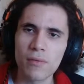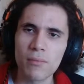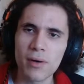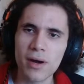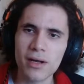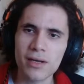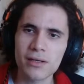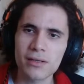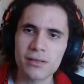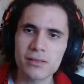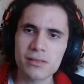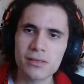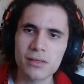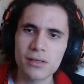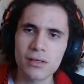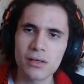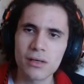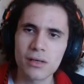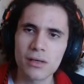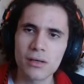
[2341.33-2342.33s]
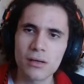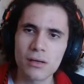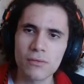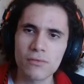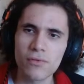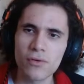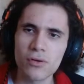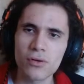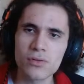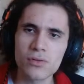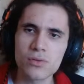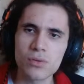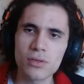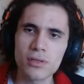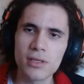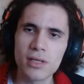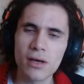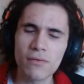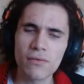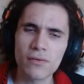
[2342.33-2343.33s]
bracket, voters will
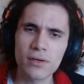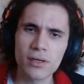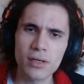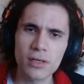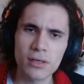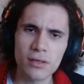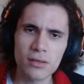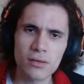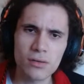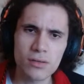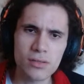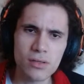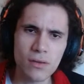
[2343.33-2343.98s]
definitely increase